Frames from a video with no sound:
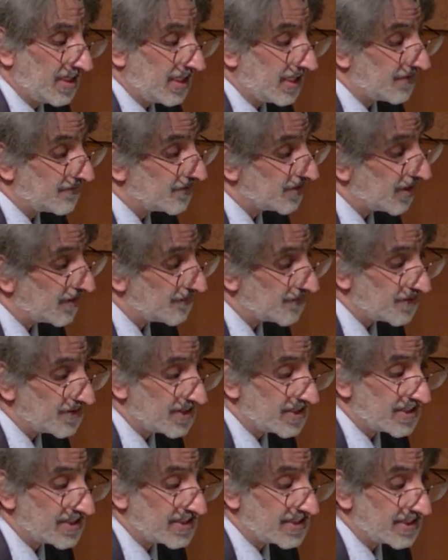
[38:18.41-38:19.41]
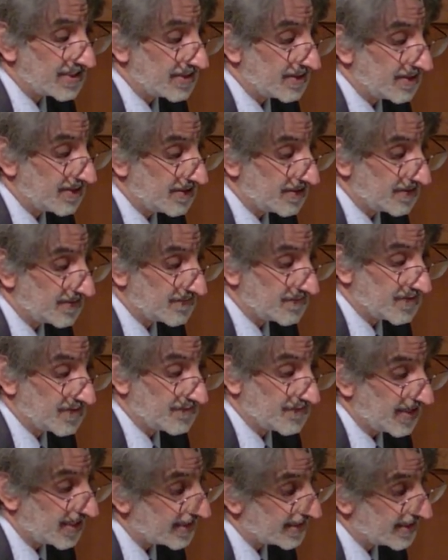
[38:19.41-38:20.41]
If Jefferson still lived, in
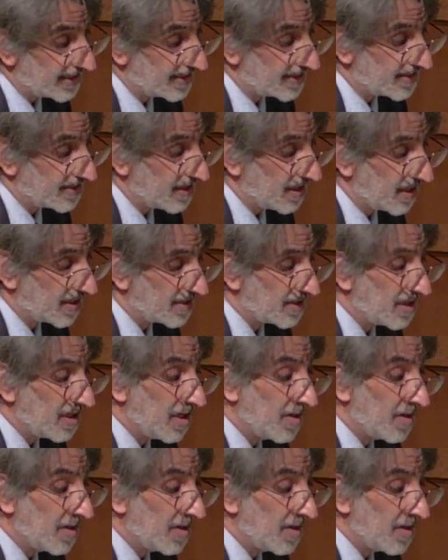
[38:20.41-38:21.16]
fact, he did not,